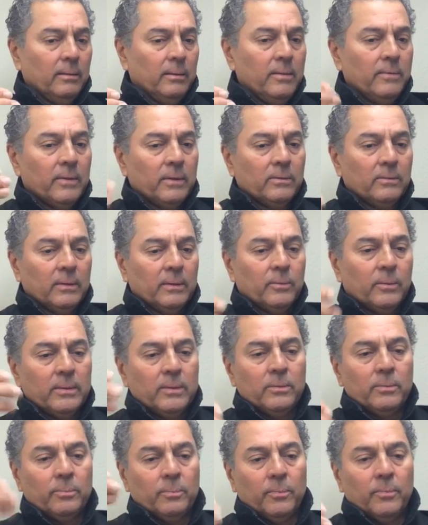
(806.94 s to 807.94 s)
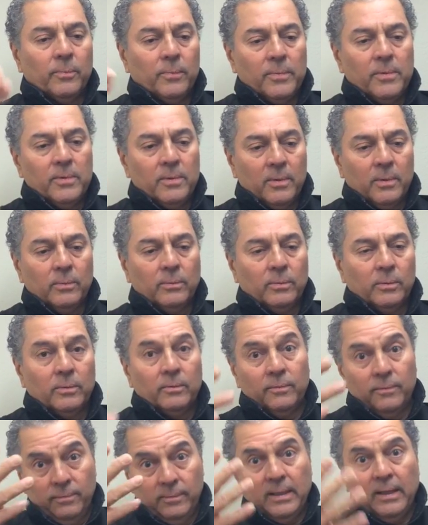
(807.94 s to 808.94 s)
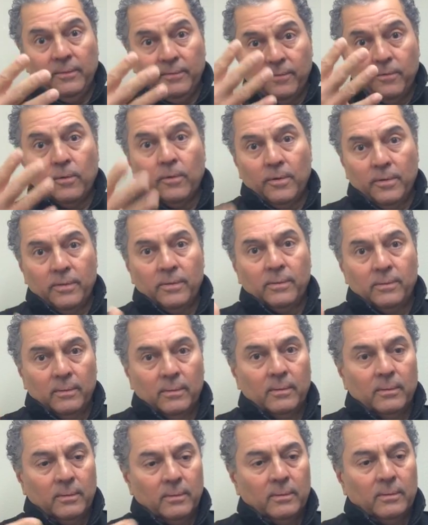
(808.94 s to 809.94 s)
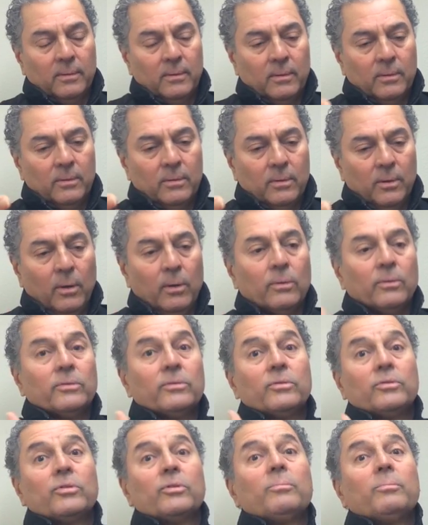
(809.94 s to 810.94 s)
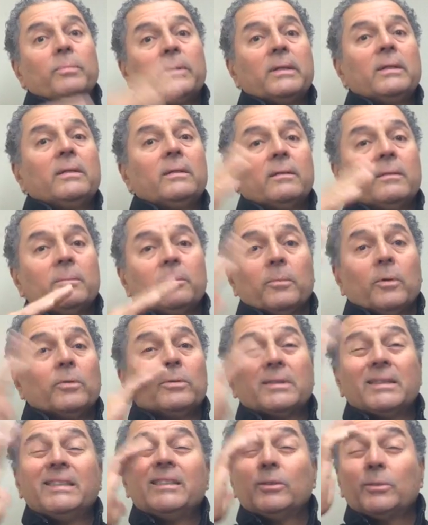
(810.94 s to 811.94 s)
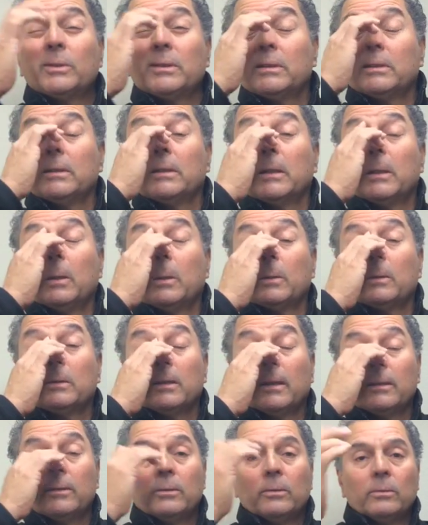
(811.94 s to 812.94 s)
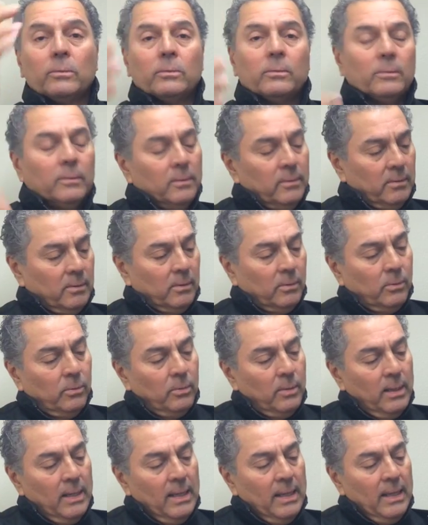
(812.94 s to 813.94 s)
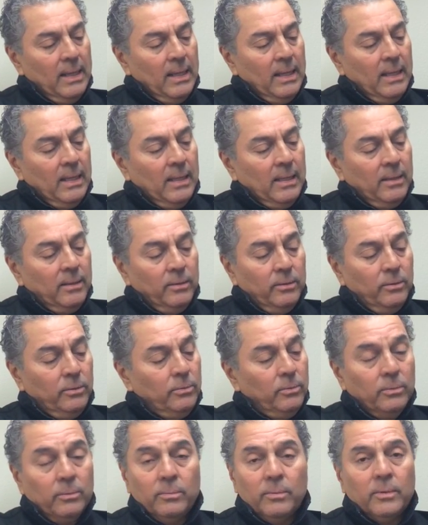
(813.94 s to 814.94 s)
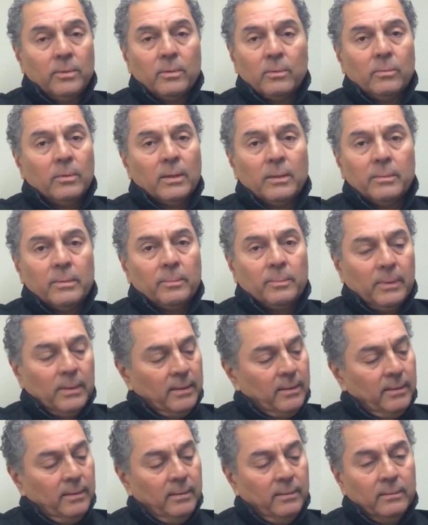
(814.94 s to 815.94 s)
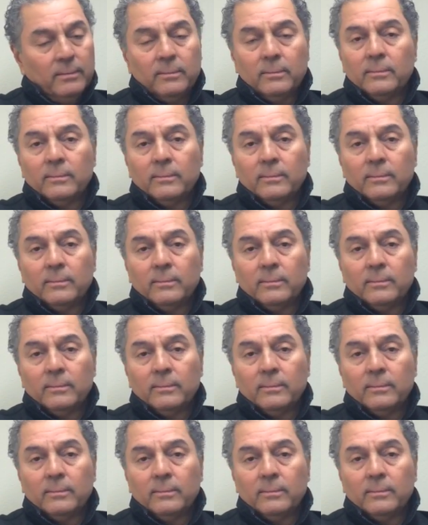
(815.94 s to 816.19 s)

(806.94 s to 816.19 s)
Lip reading: Eventually, when you go to that 4th chorus, should be the most interesting chorus that you do. So you don't want to be playing